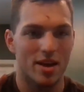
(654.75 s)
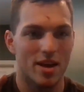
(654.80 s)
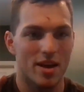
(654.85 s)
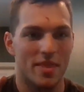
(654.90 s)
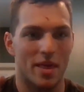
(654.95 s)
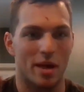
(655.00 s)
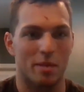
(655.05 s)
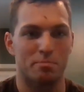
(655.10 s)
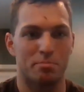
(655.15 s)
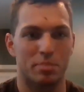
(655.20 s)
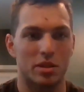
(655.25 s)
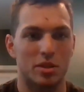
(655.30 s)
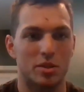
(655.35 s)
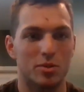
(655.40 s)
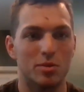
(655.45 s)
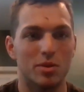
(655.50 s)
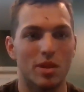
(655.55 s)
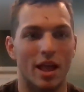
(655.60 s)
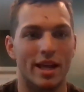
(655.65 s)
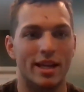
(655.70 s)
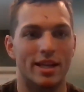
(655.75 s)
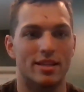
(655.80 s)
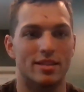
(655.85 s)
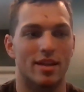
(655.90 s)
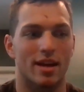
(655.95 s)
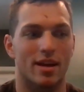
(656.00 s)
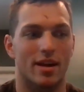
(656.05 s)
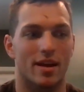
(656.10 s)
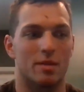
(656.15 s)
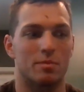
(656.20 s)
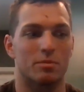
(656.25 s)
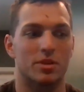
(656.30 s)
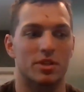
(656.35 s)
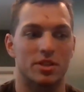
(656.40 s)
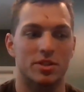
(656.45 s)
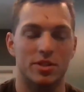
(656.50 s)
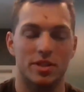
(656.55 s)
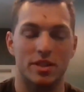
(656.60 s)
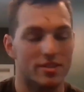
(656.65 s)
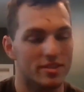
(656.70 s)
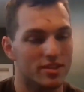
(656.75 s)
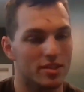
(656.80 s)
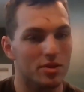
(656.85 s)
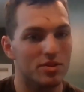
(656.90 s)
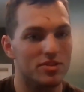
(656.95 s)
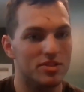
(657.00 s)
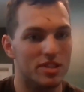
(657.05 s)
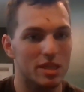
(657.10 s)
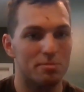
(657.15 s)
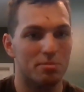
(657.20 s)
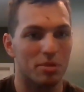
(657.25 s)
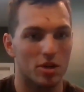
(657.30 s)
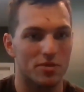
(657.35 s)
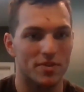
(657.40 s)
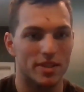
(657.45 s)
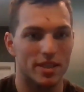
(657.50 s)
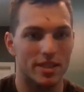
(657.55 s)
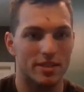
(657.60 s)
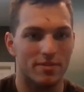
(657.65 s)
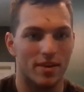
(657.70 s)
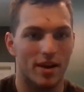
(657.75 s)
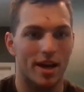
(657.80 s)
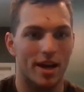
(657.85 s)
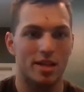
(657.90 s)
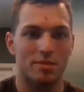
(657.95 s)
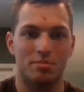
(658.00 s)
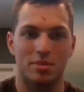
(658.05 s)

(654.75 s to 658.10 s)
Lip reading: that blue light time where you can still see perfectly fine,